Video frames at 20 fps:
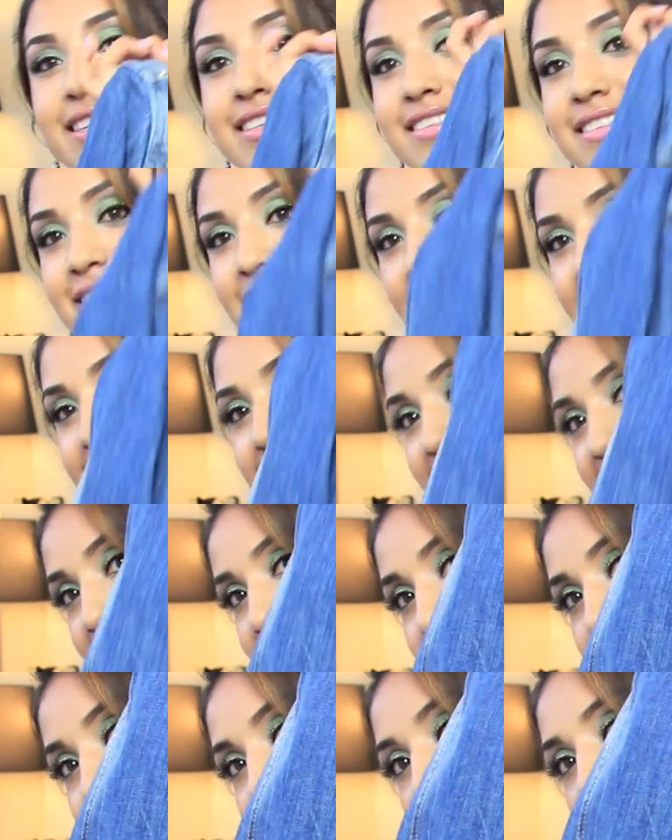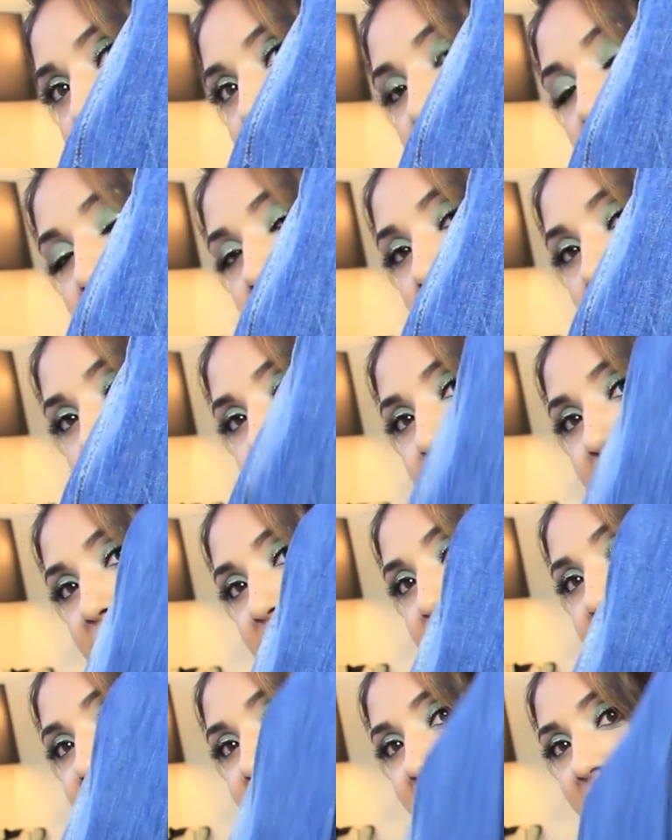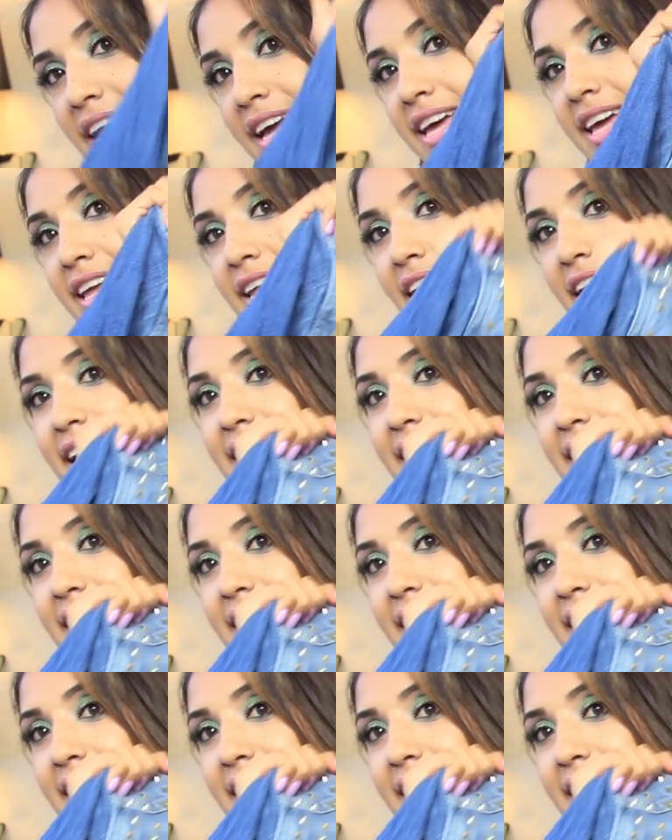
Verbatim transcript: This is a denim long sleeve jacket